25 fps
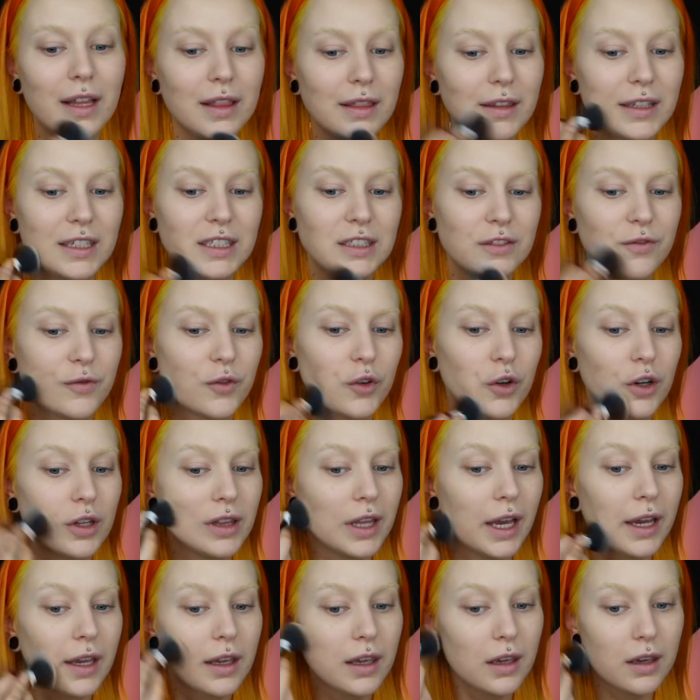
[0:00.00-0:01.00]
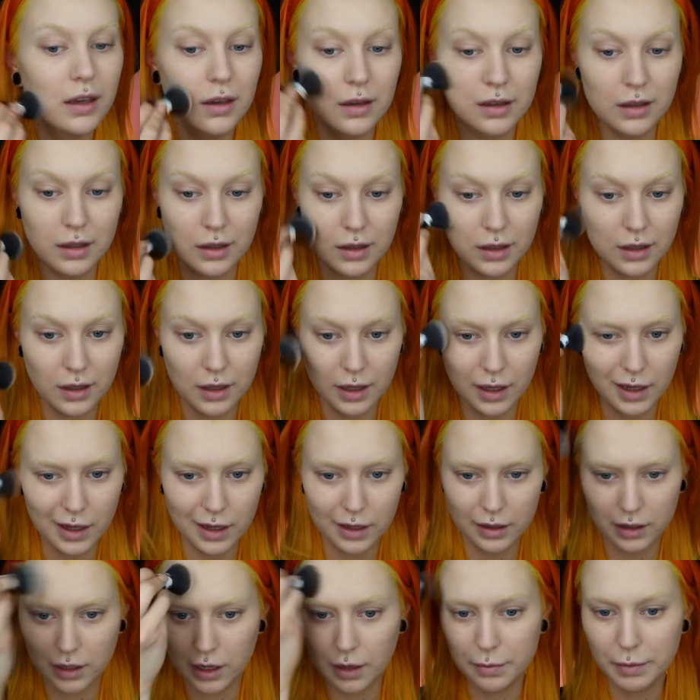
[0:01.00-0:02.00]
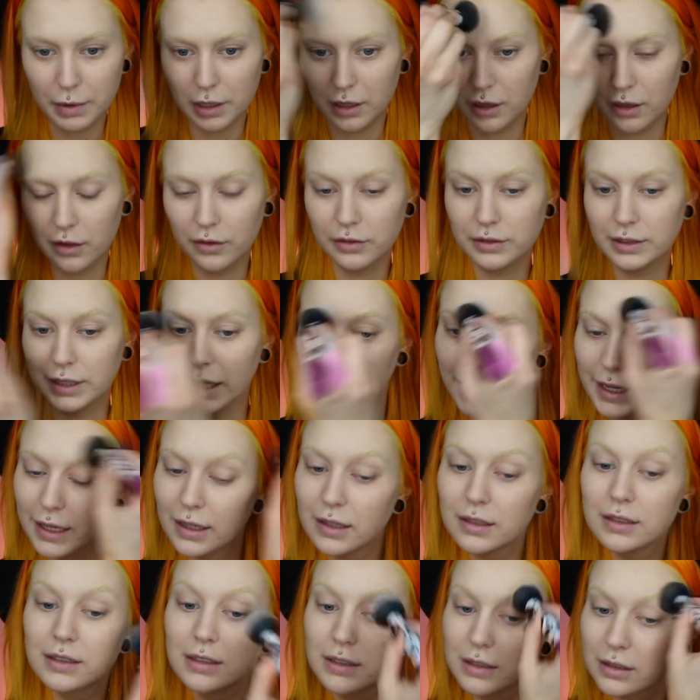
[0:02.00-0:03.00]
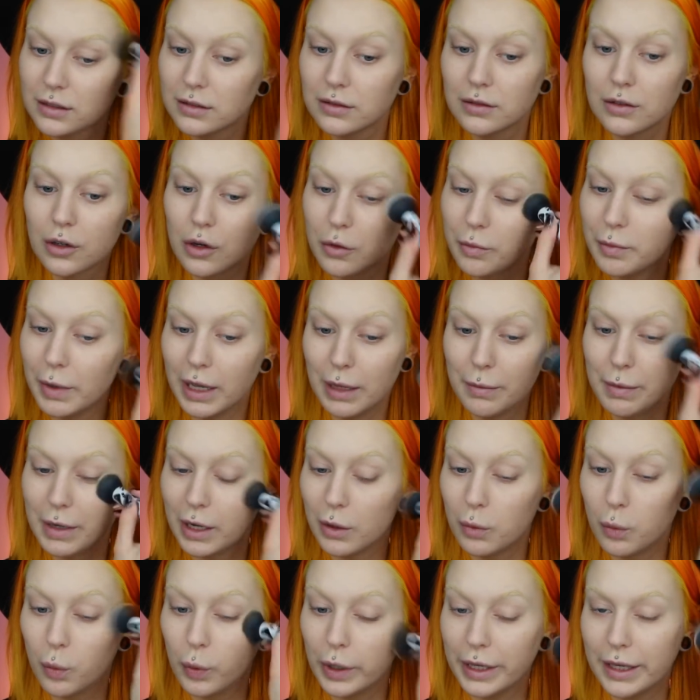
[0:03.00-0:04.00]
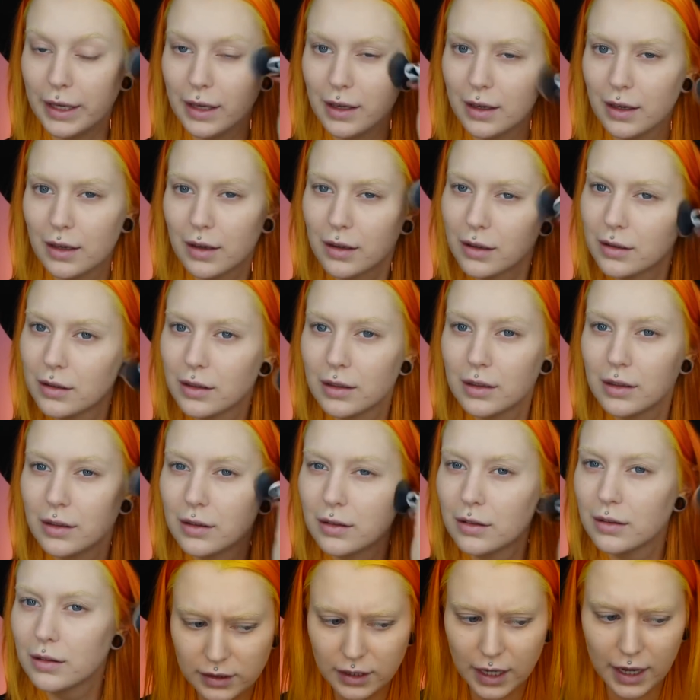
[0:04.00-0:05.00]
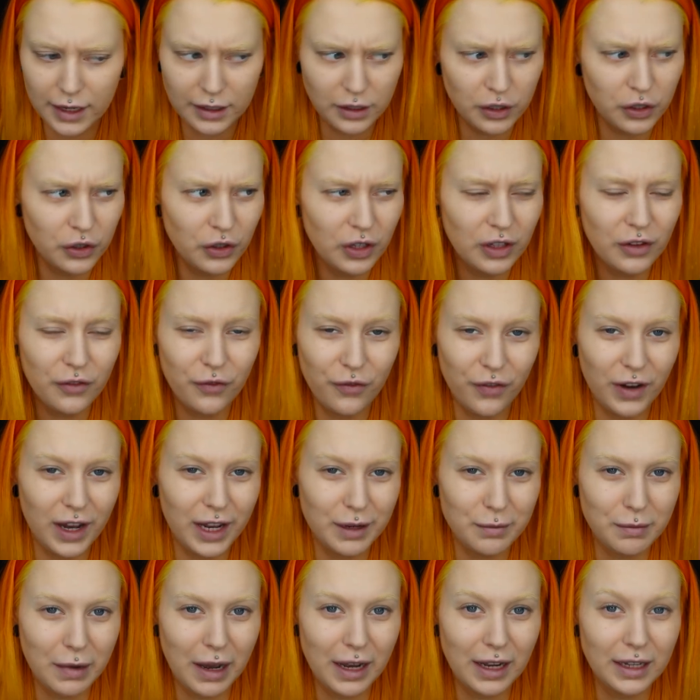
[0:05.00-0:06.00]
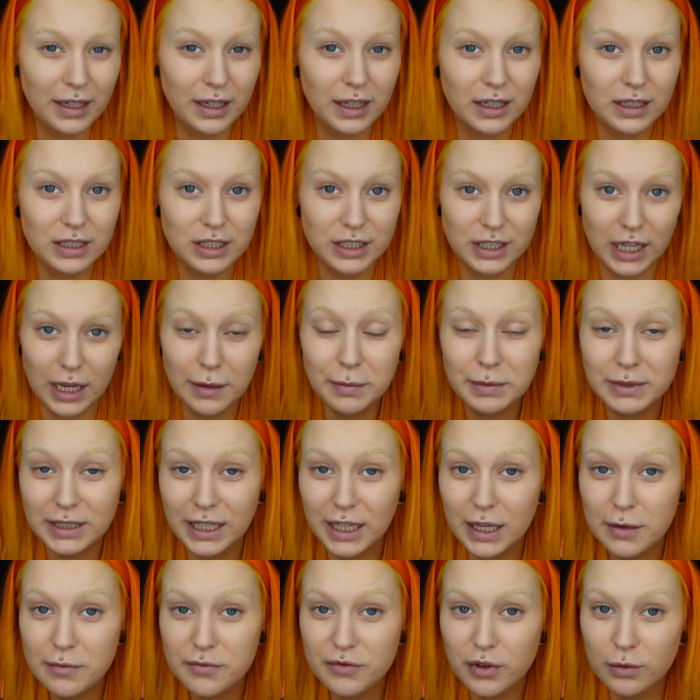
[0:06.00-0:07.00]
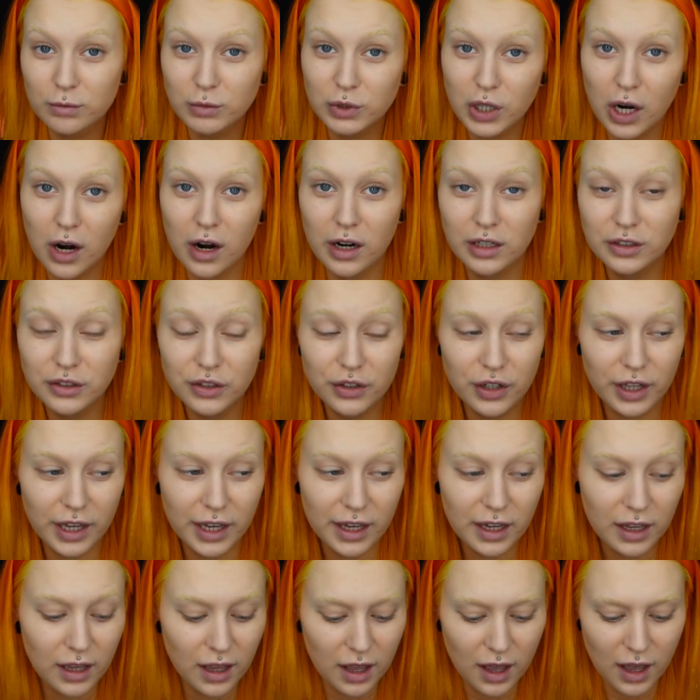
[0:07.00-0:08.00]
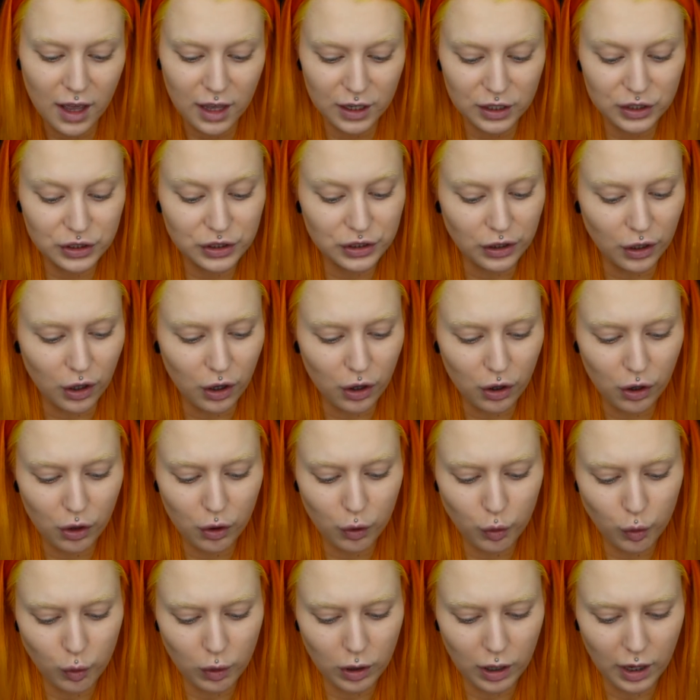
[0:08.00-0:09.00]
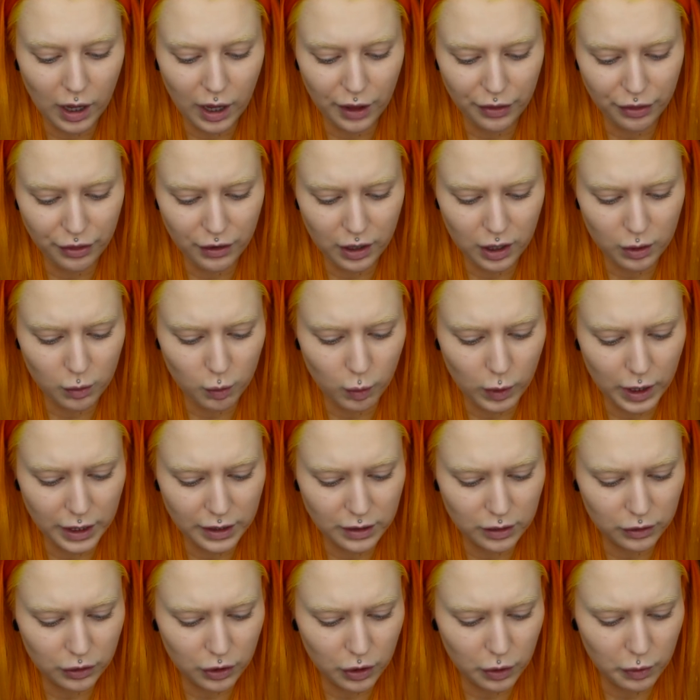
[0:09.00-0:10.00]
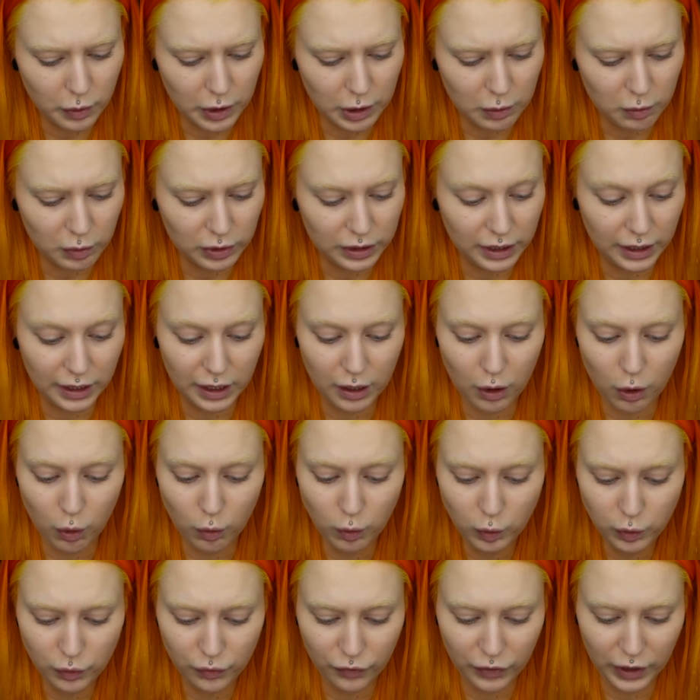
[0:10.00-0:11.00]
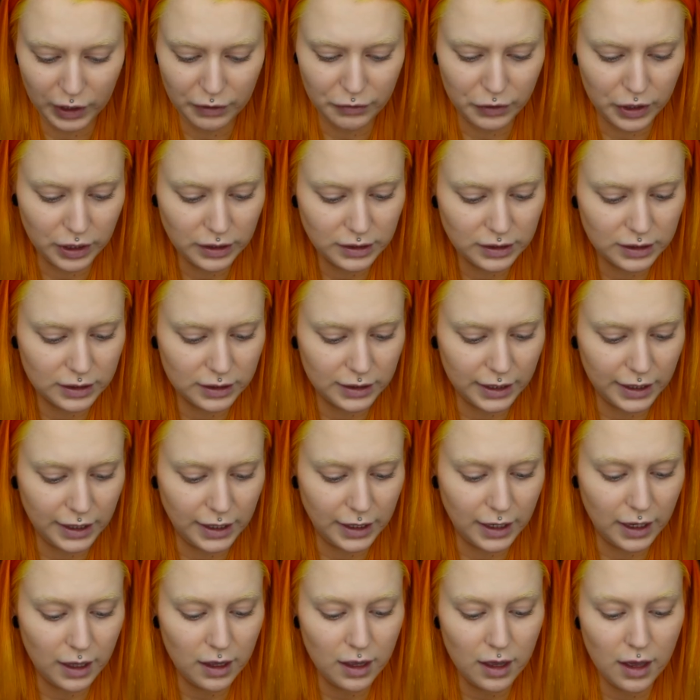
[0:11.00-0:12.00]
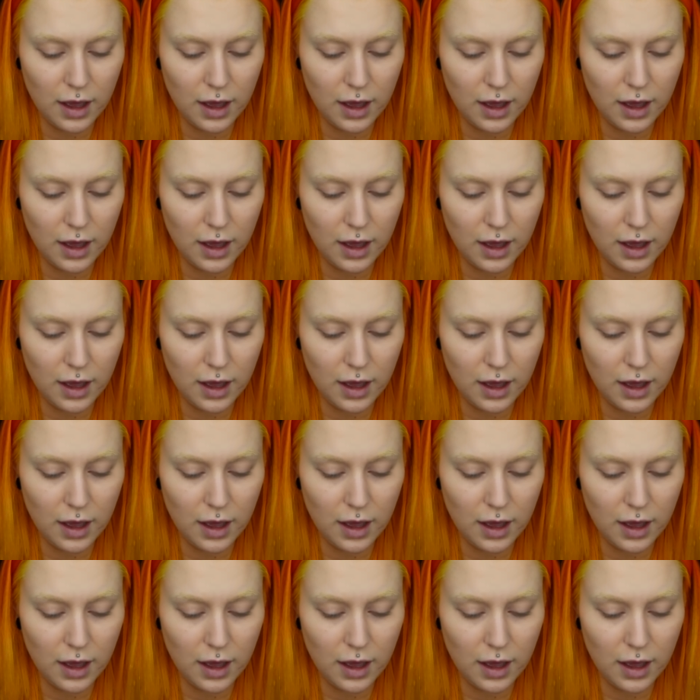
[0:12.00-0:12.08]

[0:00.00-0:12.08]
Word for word: At least for like a couple of days or maybe a week. I couldn't find my shape tape from Tarte today, so I thought why not go in with a old favorite, the